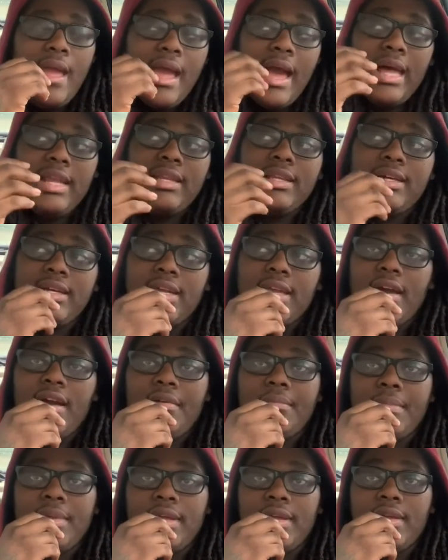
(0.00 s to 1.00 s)
I love
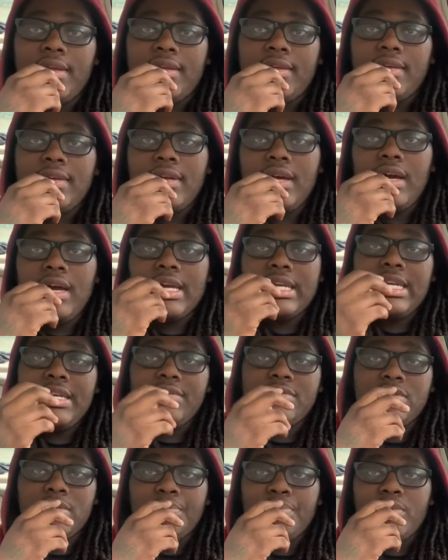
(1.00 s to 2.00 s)
y'all, man.
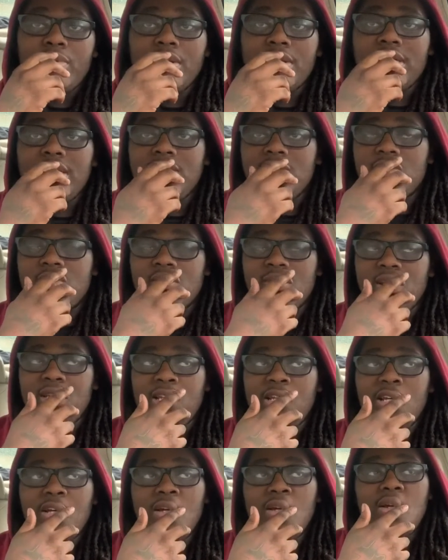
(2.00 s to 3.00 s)
Keep supporting. Keep showing
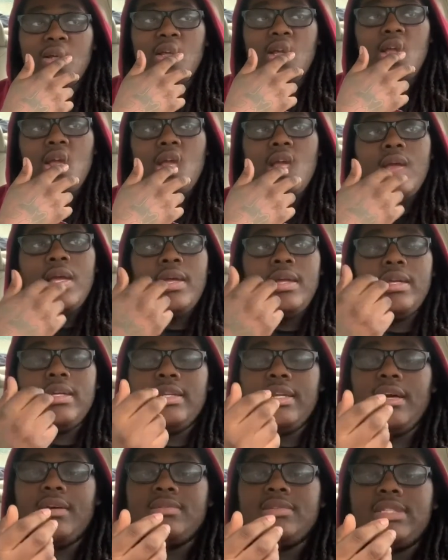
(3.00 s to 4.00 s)
love. You
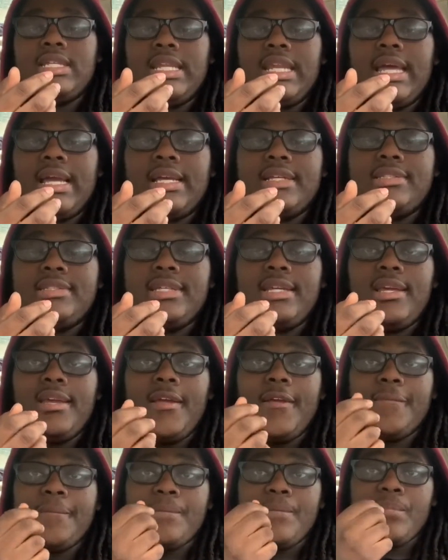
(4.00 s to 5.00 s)
know what I'm saying? Like I
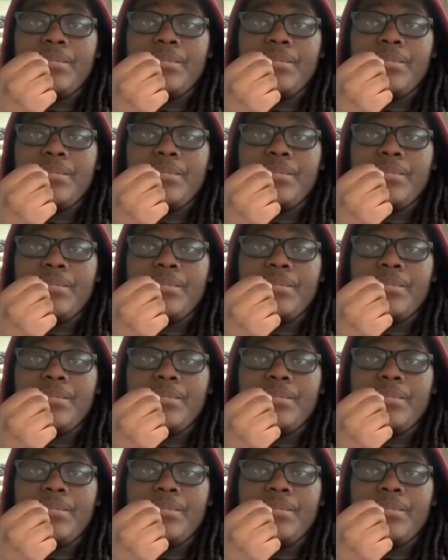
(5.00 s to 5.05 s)
said,